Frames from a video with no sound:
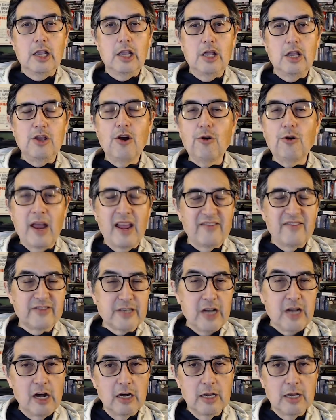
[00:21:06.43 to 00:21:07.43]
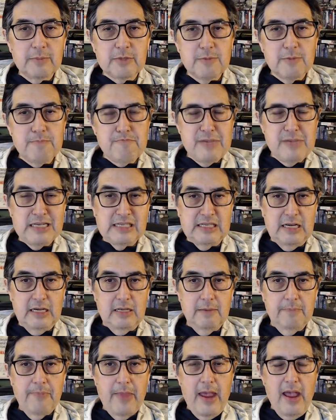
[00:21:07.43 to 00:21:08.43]
you don't have time to miss it.
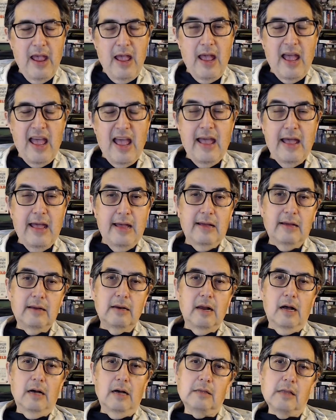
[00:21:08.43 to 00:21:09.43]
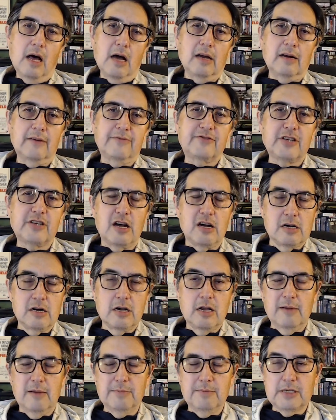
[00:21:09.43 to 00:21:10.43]
And a lot of
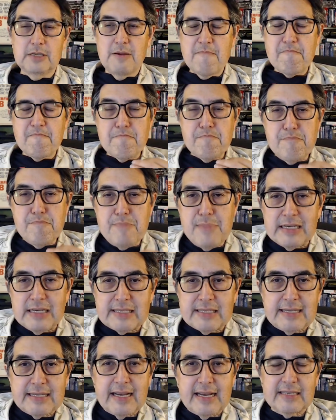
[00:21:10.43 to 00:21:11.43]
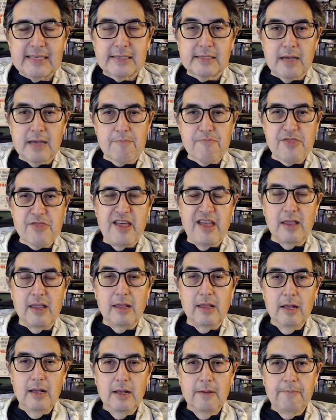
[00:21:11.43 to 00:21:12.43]
times, missing something
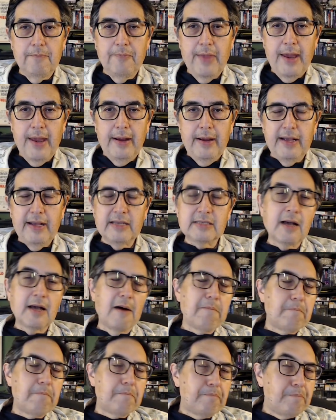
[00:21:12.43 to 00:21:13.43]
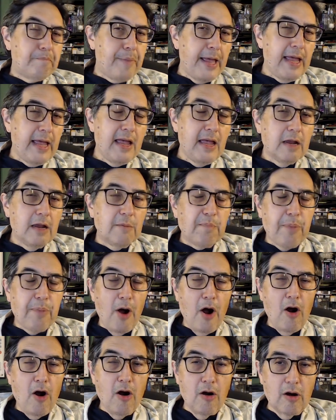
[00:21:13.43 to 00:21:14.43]
is a big
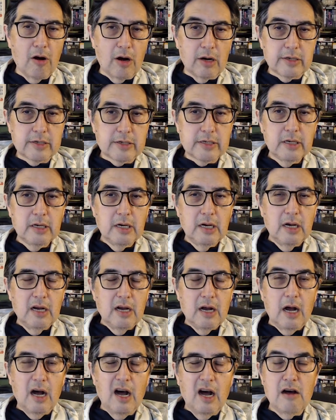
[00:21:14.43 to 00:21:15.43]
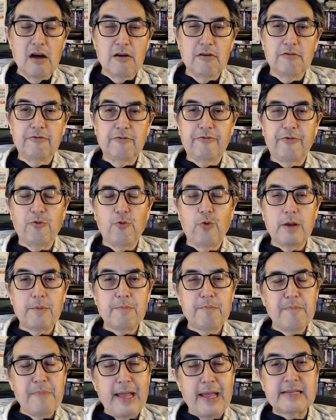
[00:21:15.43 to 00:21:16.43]
part of what
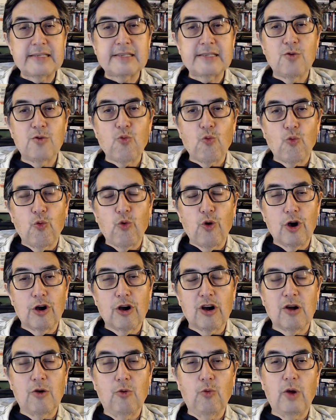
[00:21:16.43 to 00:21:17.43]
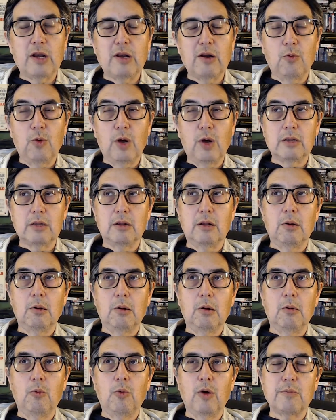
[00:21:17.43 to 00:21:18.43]
makes it work, what what
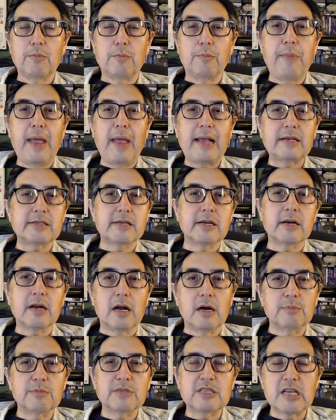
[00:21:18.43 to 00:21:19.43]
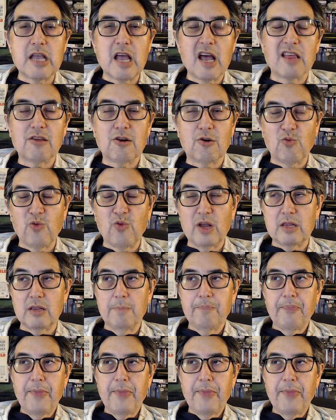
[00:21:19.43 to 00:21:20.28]
what makes it come together, what